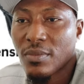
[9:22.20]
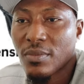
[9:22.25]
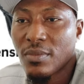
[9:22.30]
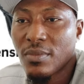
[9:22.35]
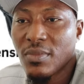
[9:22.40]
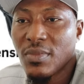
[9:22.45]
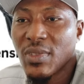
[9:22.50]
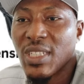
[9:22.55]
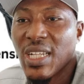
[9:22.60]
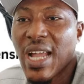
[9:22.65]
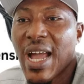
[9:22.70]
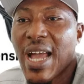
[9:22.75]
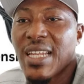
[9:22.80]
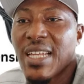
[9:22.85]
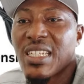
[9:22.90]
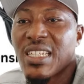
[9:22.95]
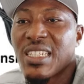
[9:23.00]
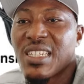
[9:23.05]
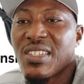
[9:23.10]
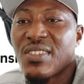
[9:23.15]
and it is
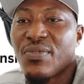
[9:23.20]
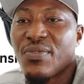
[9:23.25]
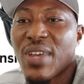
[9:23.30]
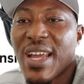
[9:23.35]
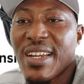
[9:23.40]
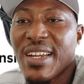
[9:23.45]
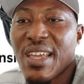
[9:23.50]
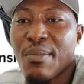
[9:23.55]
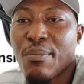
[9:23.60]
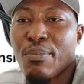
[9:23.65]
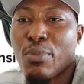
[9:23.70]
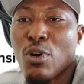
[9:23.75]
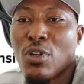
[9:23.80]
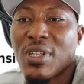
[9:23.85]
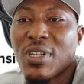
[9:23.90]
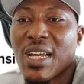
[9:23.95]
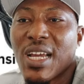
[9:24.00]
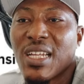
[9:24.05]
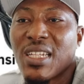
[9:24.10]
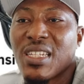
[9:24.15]
very important
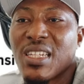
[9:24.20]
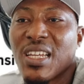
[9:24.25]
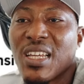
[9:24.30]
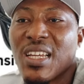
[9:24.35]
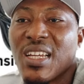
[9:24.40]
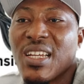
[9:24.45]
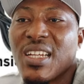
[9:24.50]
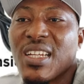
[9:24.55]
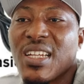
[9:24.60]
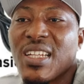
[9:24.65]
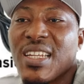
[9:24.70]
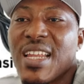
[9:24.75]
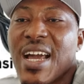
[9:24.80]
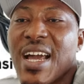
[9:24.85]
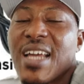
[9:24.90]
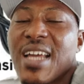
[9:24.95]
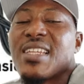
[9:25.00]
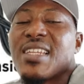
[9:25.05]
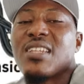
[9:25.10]
that those